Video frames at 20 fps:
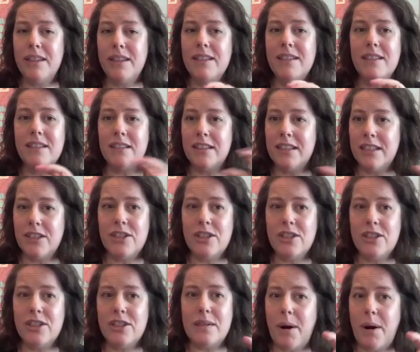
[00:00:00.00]
with the
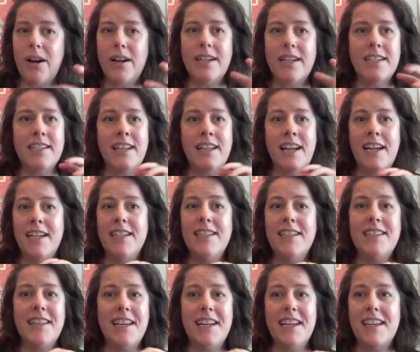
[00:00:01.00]
delicious part, and that
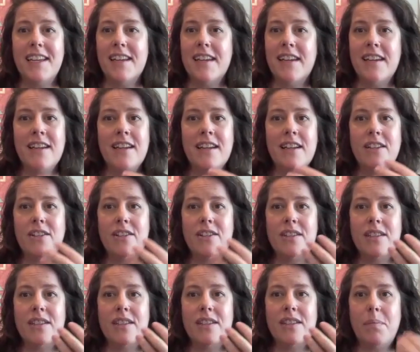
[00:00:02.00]
is like
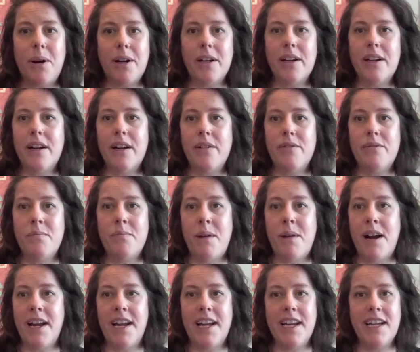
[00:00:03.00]
just a part of
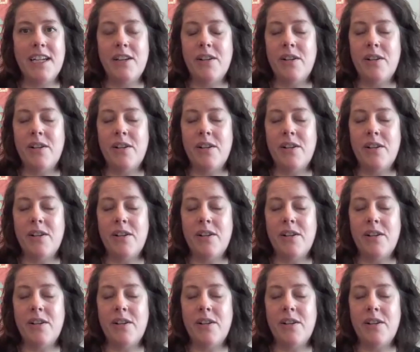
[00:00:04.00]
my,